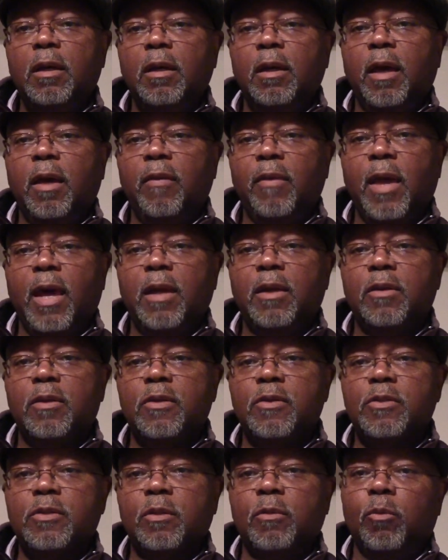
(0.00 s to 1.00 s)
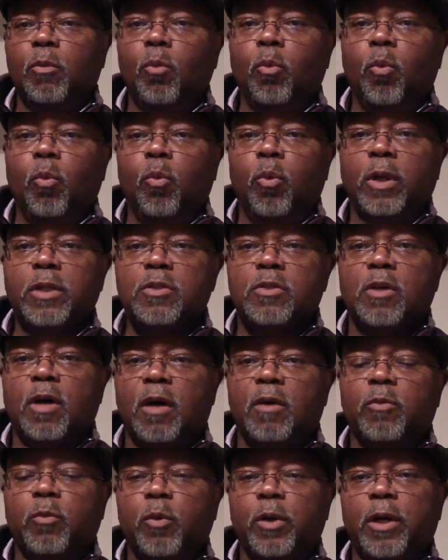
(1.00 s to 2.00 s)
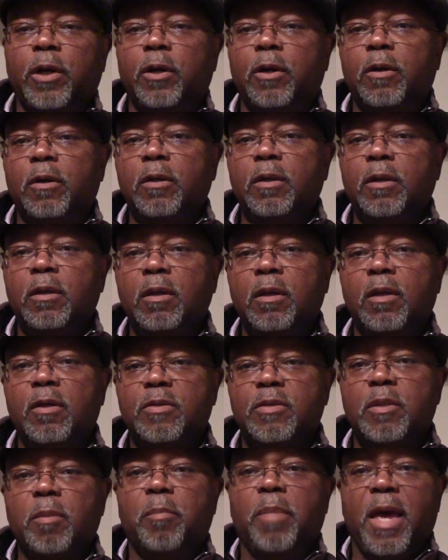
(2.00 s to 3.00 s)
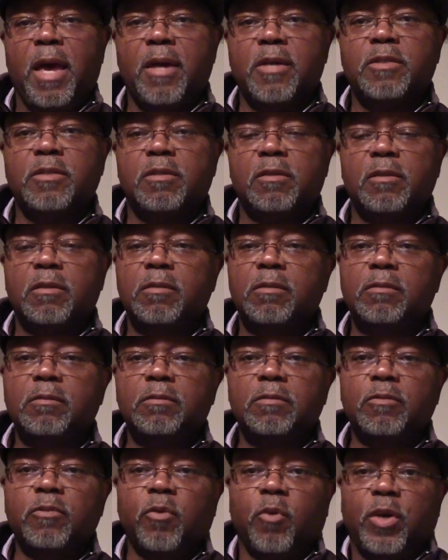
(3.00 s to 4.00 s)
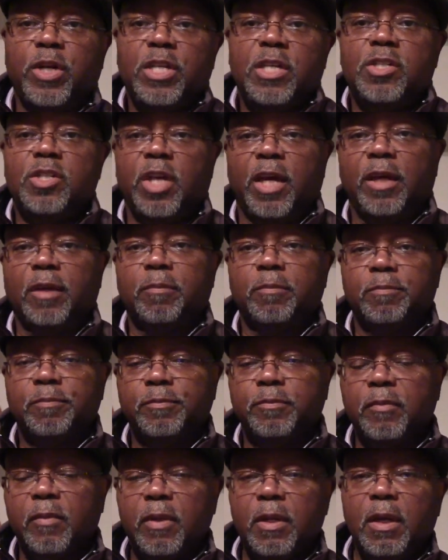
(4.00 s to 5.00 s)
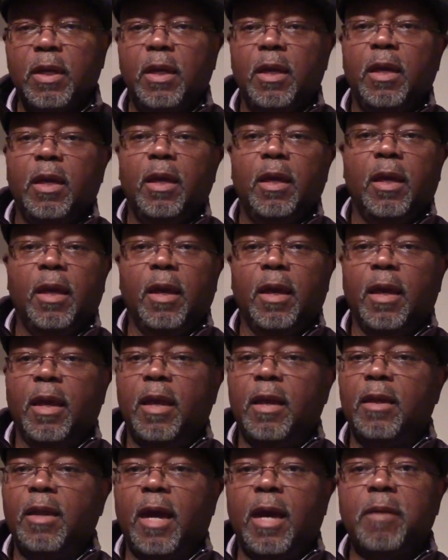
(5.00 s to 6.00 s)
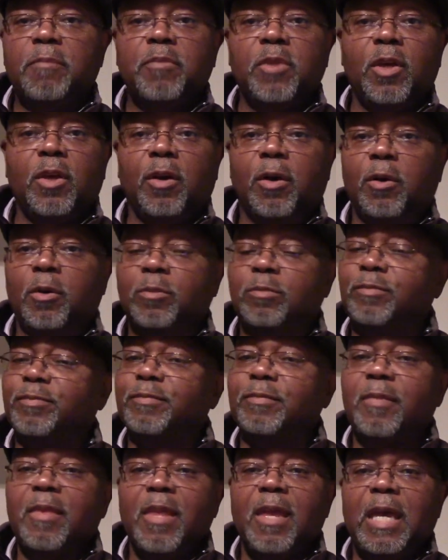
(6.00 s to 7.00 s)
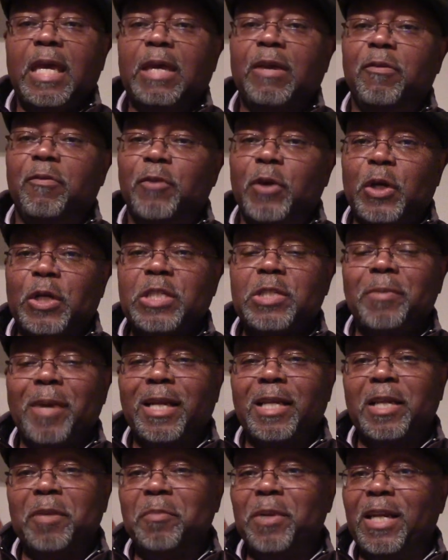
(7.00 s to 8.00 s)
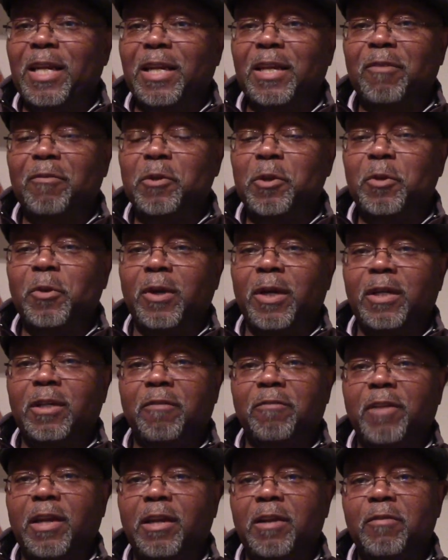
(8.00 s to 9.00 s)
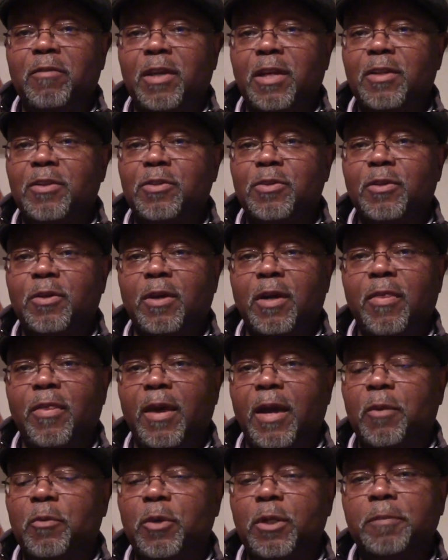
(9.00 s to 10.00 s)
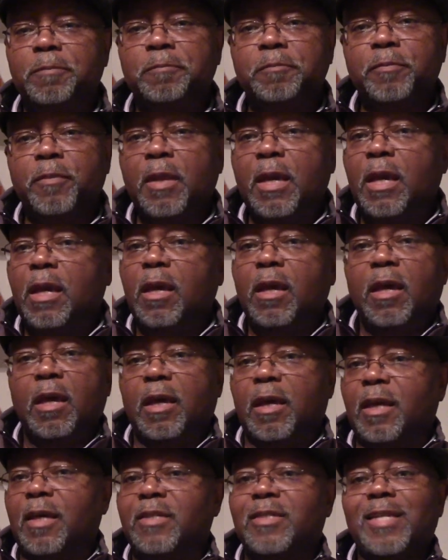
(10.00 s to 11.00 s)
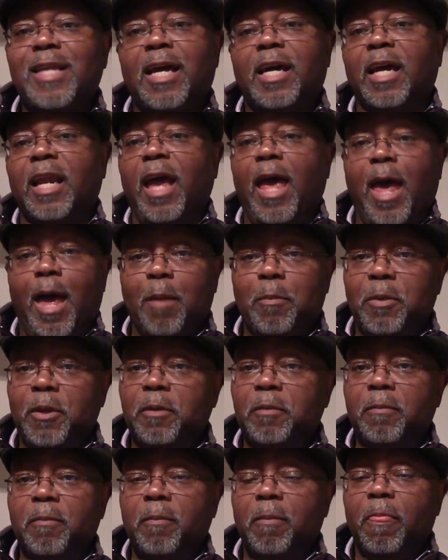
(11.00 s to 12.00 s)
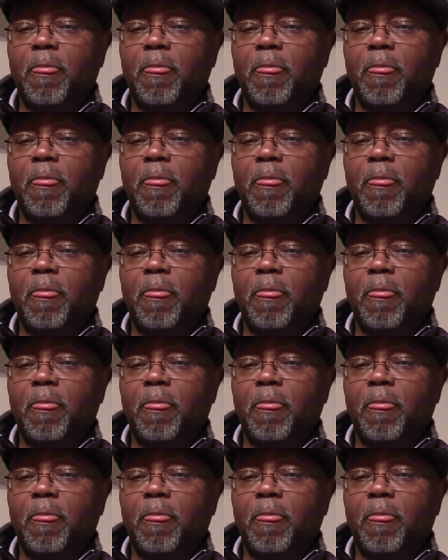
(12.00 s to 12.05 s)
And that is, what software is the best for DJing? And, if you're expecting me to give you a definitive answer on that one, it's not going to happen.